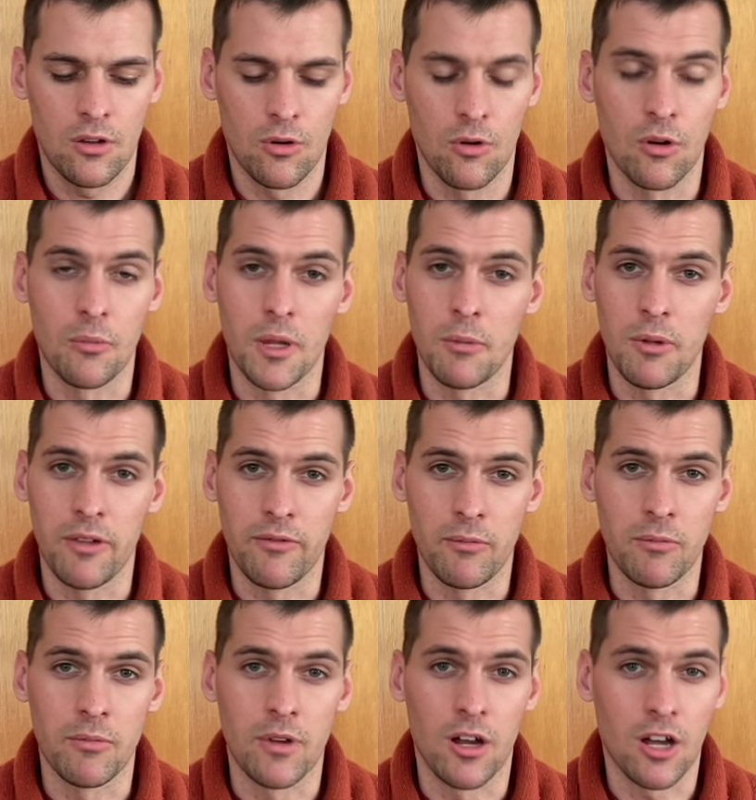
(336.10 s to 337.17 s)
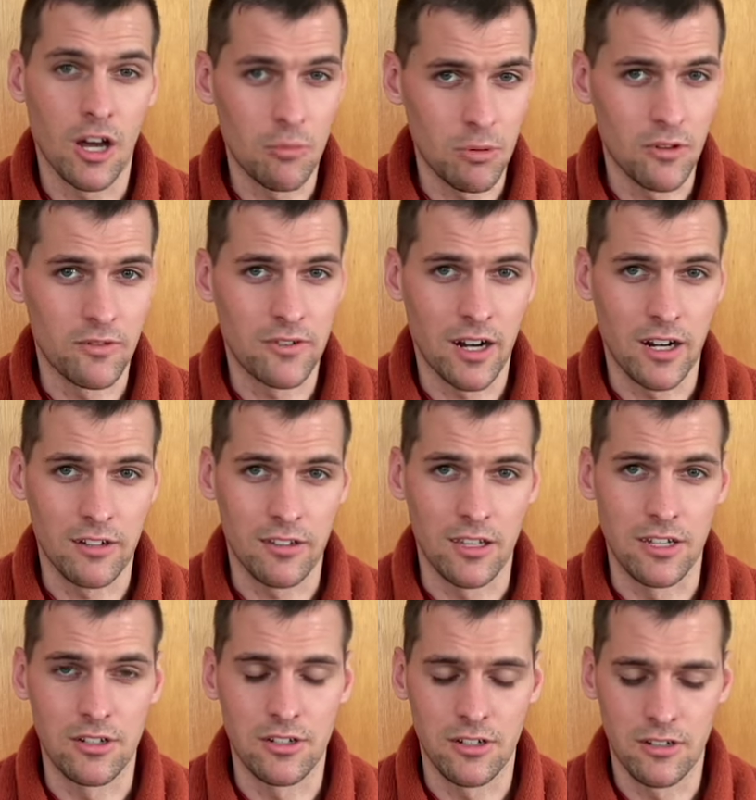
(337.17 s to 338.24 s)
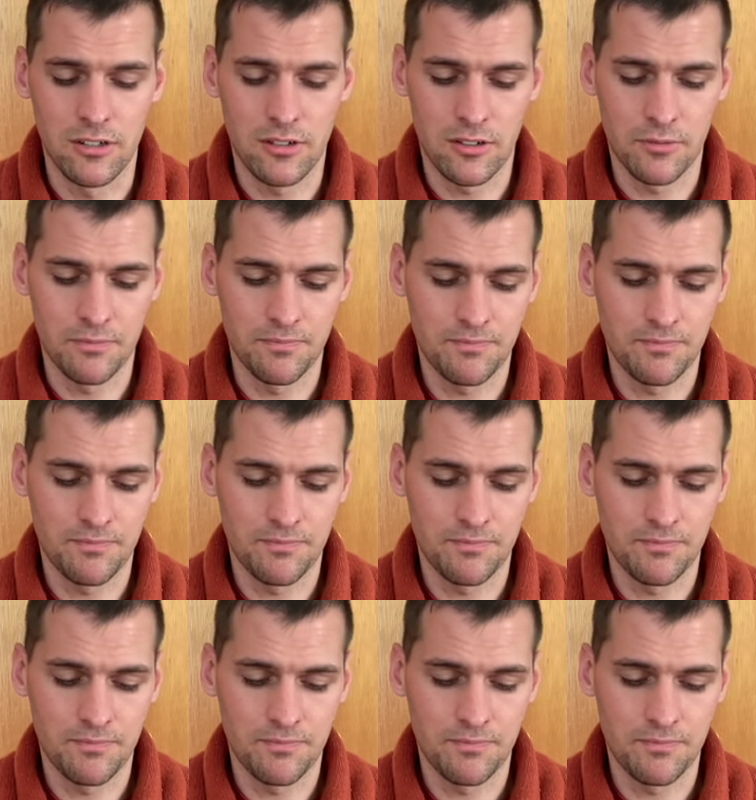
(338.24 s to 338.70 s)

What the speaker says: or maybe even a couple of translations.